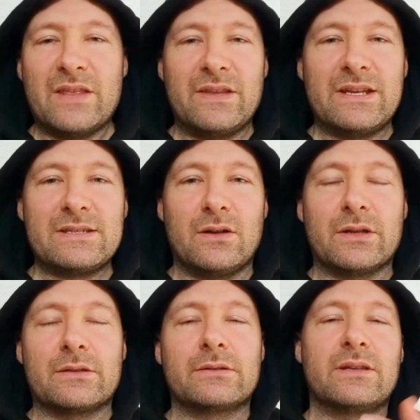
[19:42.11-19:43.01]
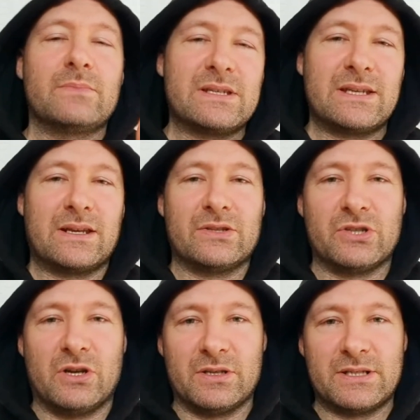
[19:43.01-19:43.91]
And then he's like, give me a second
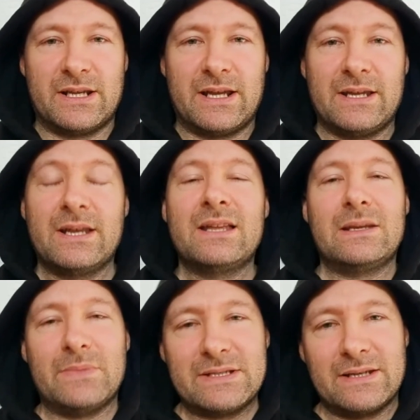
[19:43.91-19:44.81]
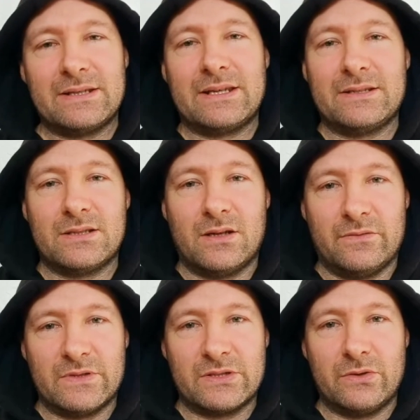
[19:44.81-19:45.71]
chance, okay? Let me take the kids
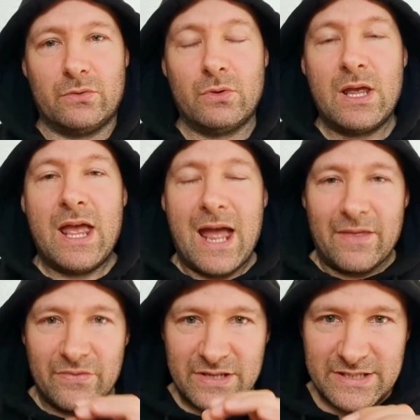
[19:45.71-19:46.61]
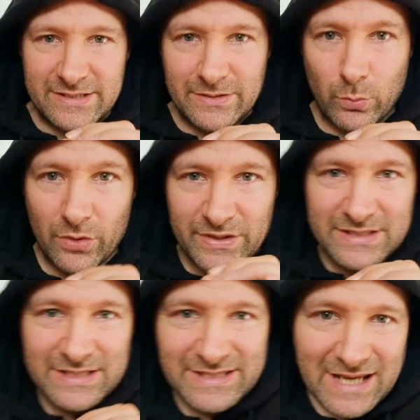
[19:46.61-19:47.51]
after school. And this is what
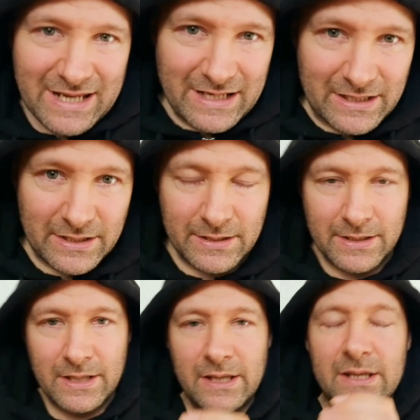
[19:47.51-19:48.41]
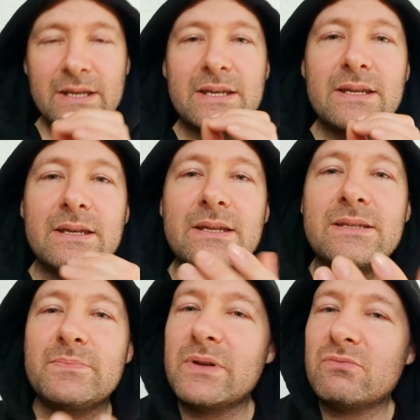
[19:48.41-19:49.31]
this is saying
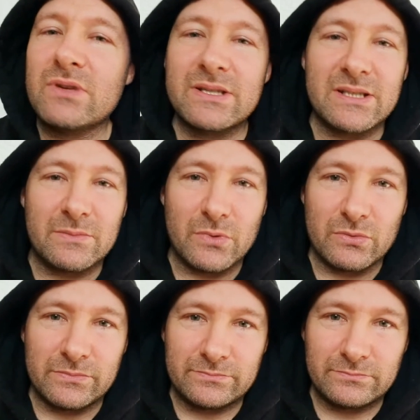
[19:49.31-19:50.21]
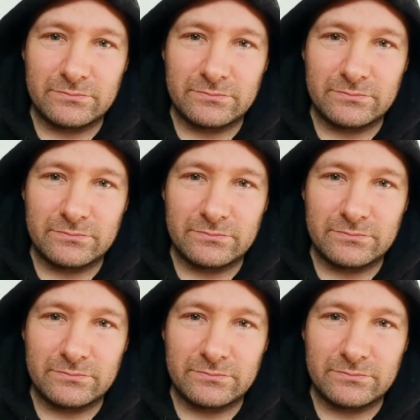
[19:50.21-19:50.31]
is be reasonable.